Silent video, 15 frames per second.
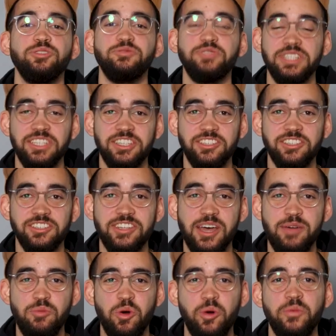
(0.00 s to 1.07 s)
you've seen in the
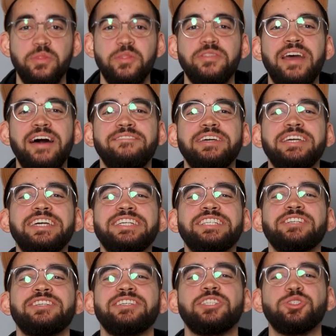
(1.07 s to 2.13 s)
demo, the
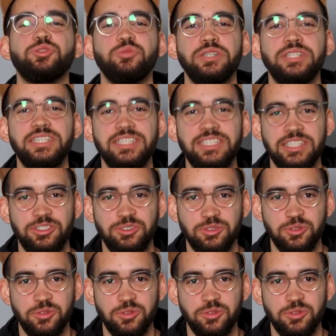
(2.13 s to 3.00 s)
navigation is really easy to